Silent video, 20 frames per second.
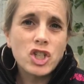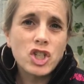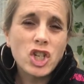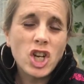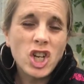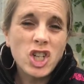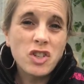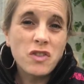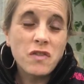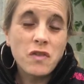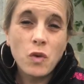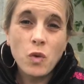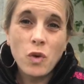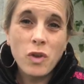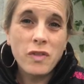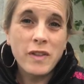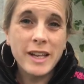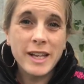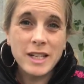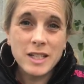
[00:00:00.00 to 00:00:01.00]
chose 4
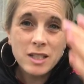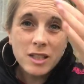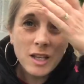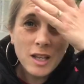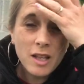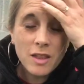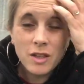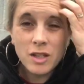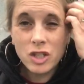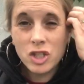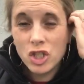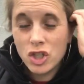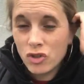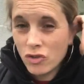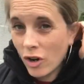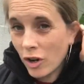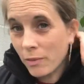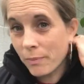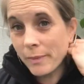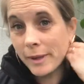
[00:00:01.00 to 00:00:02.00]
things that
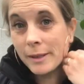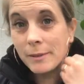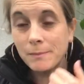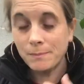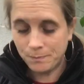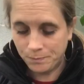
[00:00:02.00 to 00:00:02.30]
struck me.